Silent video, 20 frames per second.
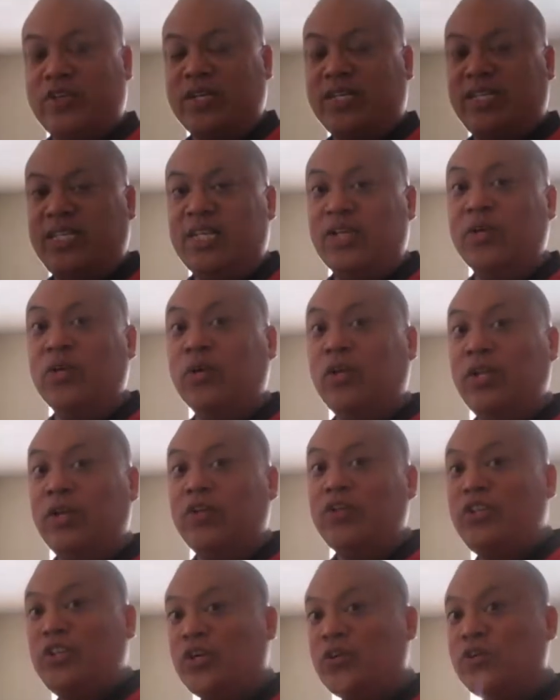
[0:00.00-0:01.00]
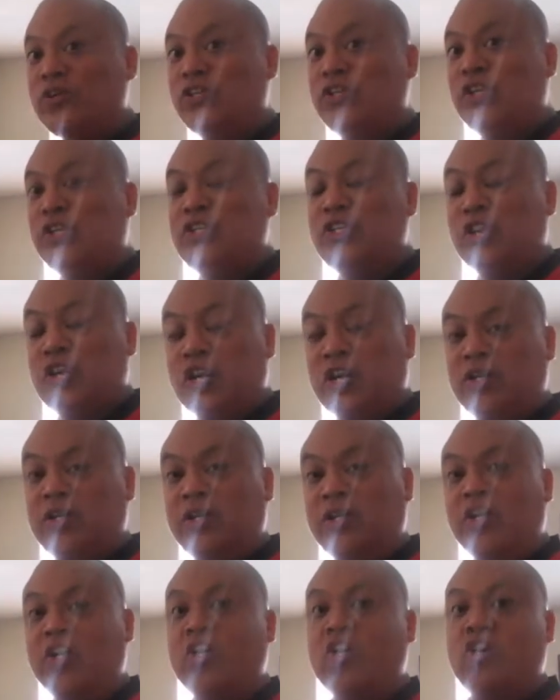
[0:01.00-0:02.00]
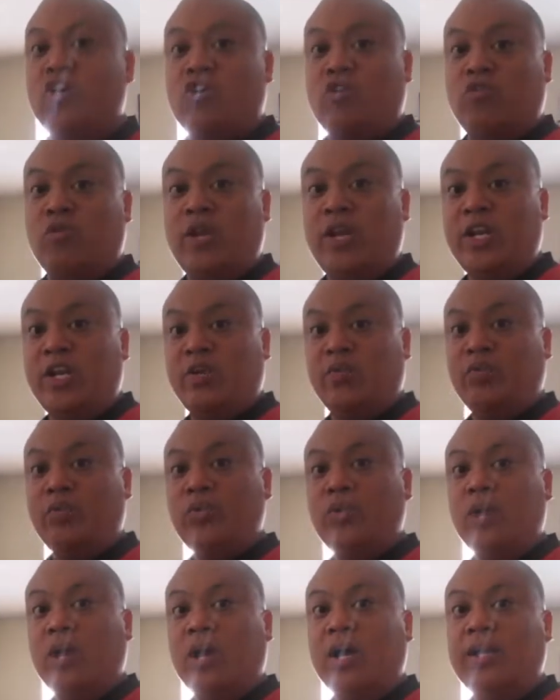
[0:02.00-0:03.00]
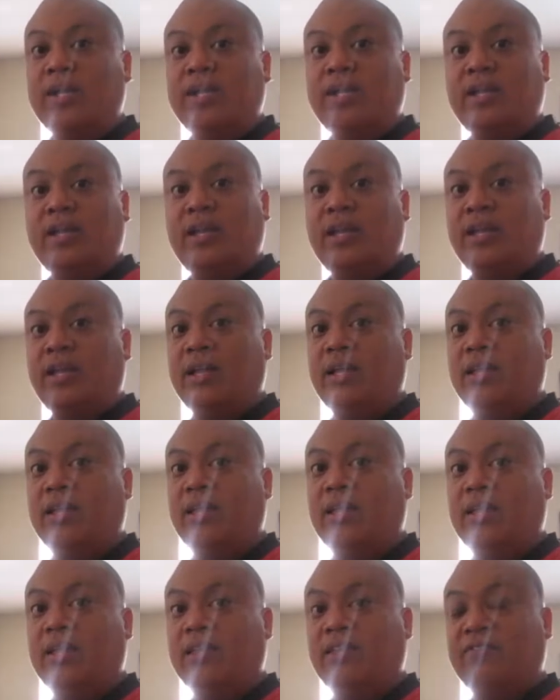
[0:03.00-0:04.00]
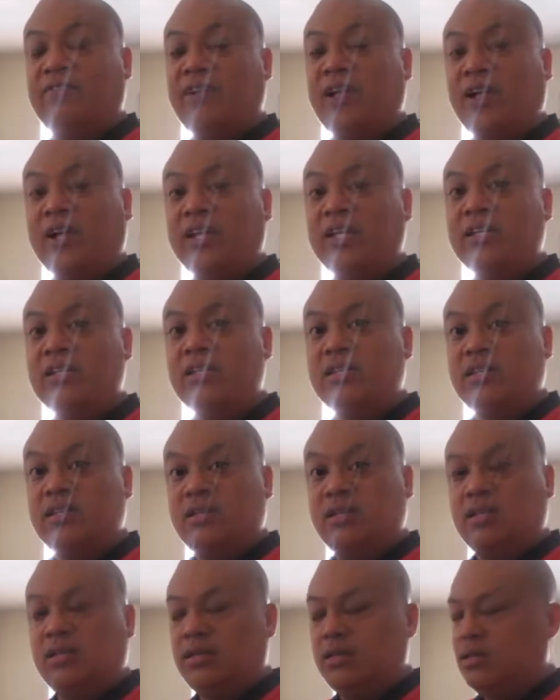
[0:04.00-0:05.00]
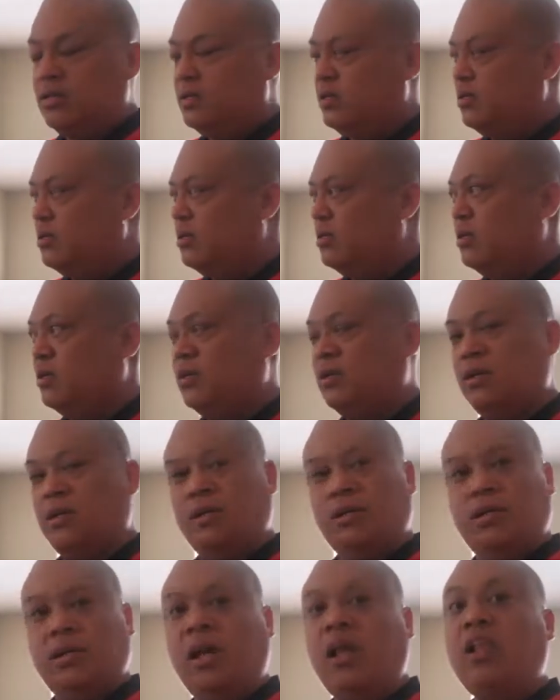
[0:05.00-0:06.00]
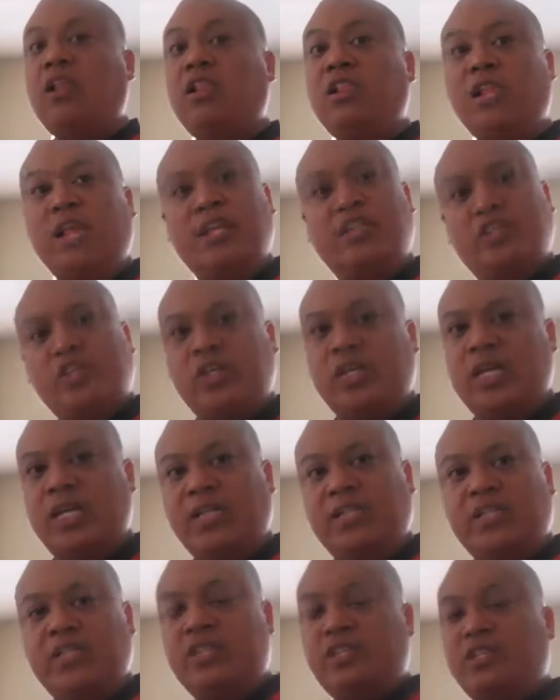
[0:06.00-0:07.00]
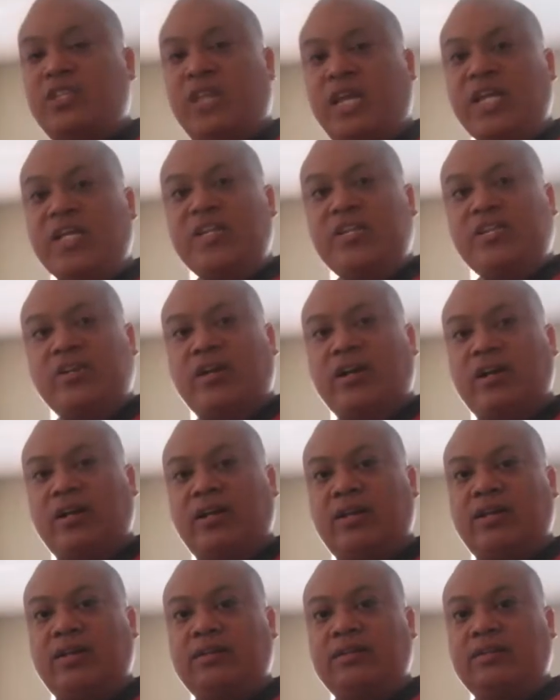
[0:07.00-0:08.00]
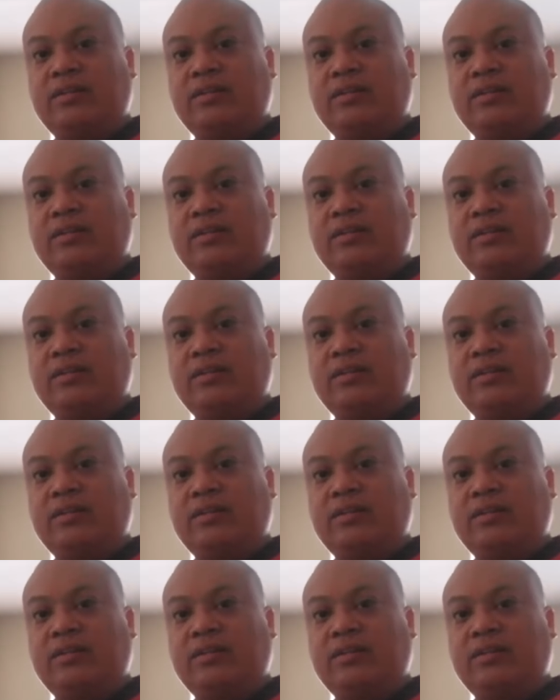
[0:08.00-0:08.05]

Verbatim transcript: trusty Julio Jones jersey on, ready to root on the Falcons. Let's get this day started.